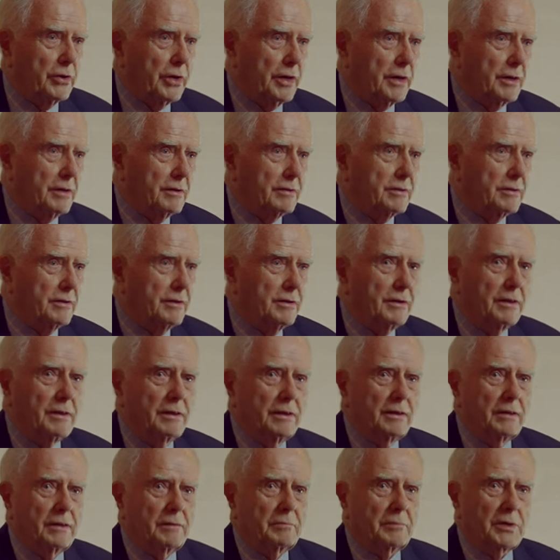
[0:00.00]
it,
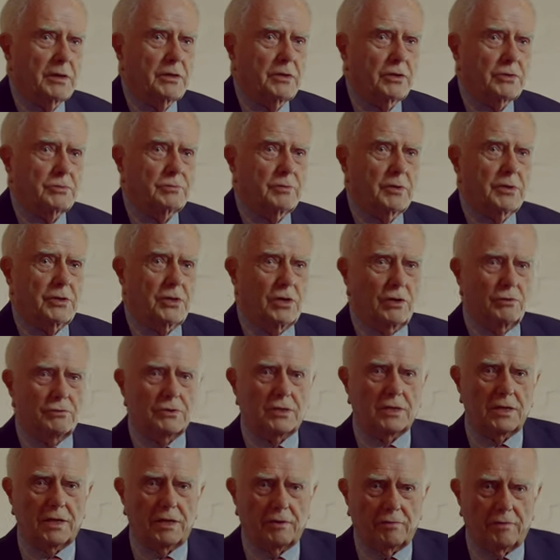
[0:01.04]
because we don't
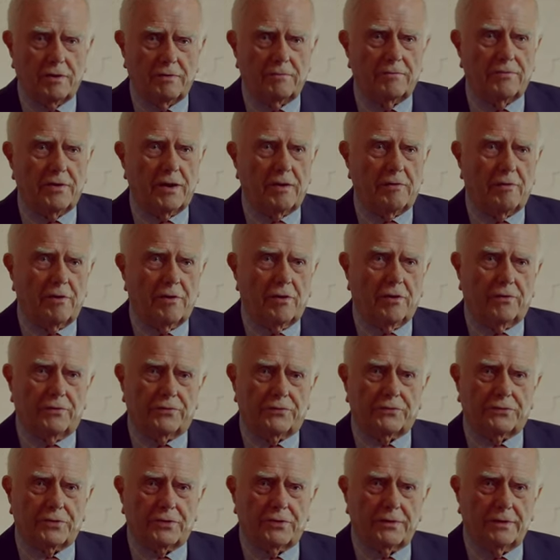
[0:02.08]
hear it very
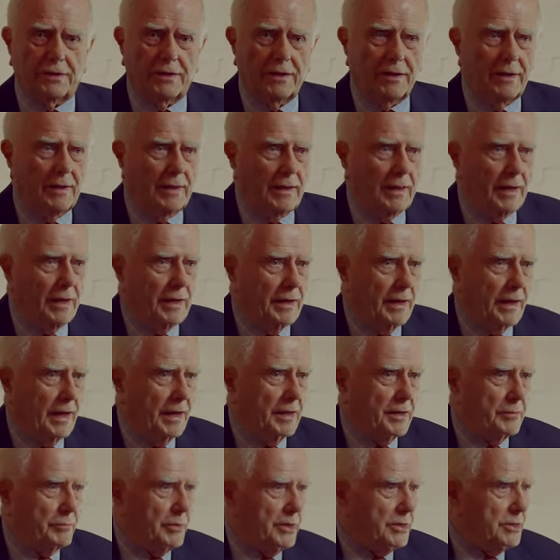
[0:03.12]
often.
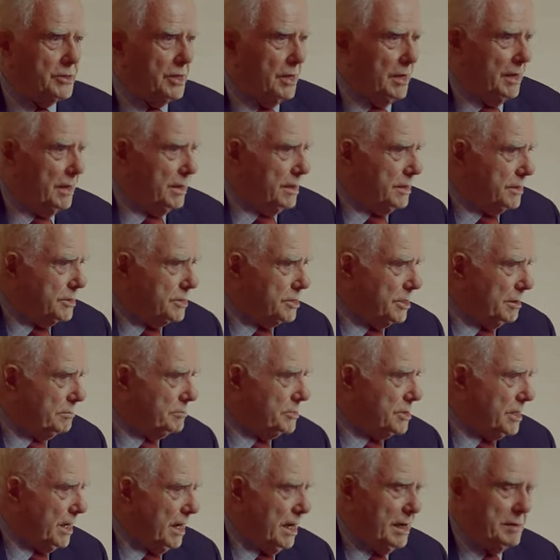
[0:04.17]
And we
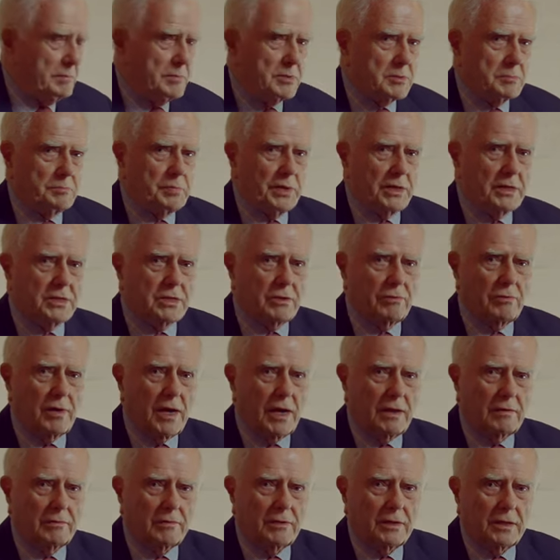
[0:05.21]
sometimes beat
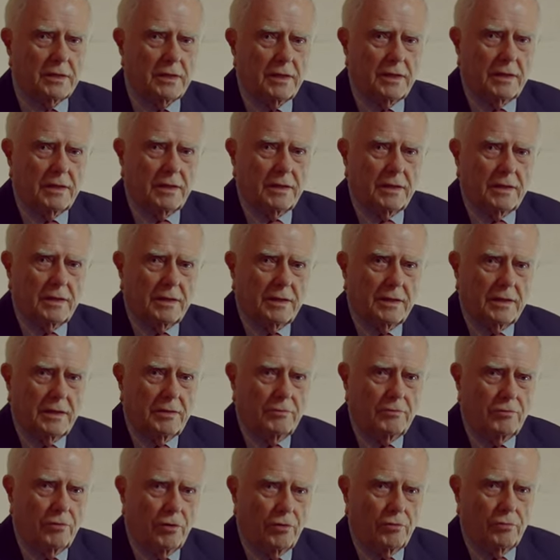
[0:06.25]
around
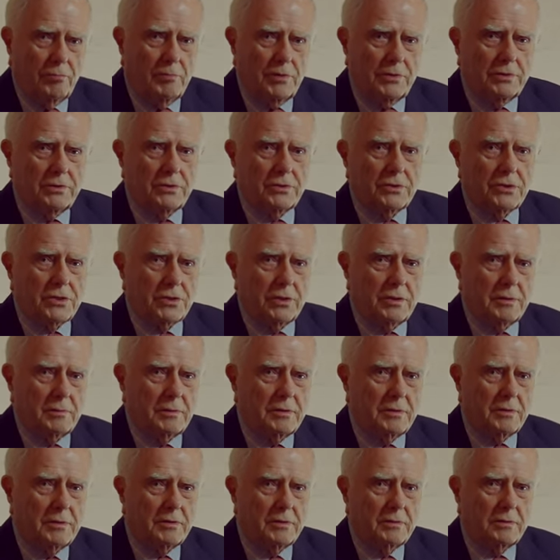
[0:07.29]
in Romans
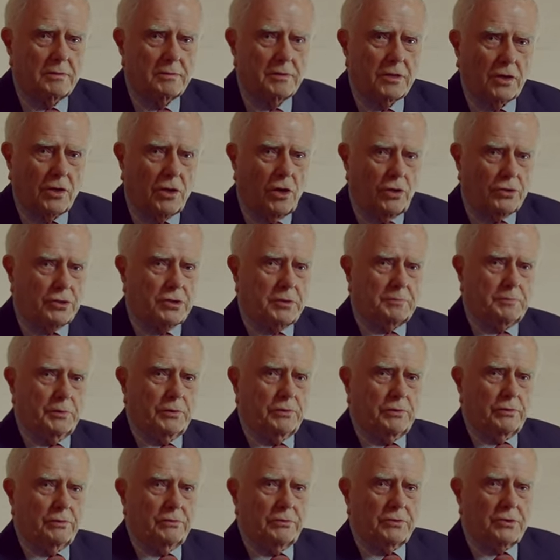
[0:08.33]
and the
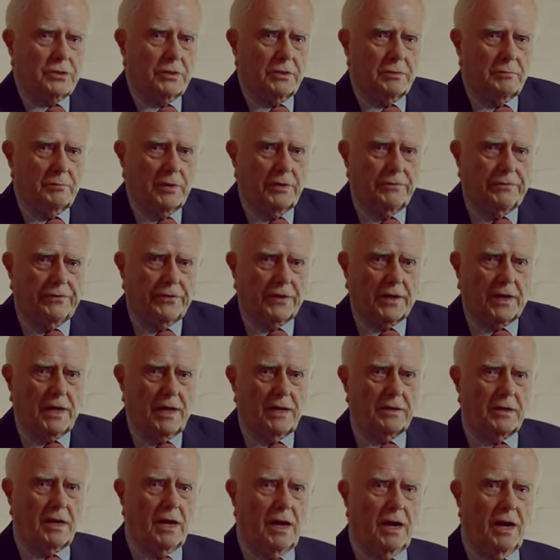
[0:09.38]
Gospels, and we
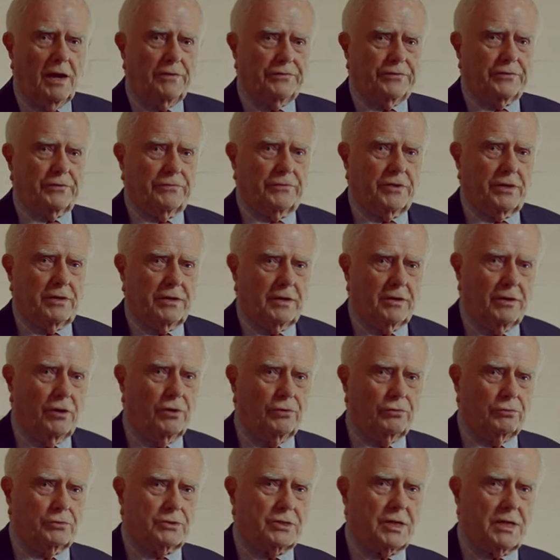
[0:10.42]
forget half of the
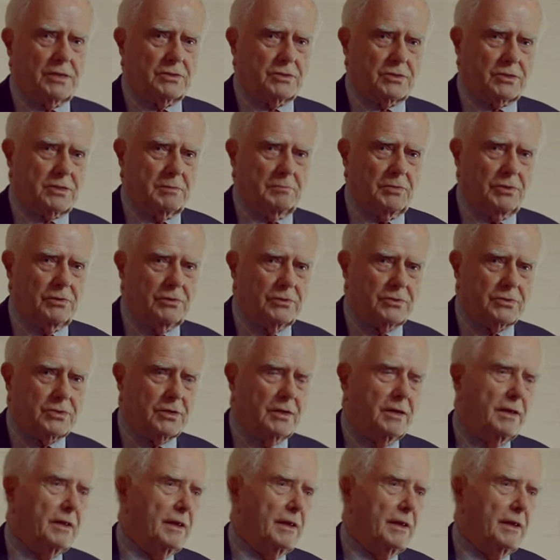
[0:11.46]
Old Testament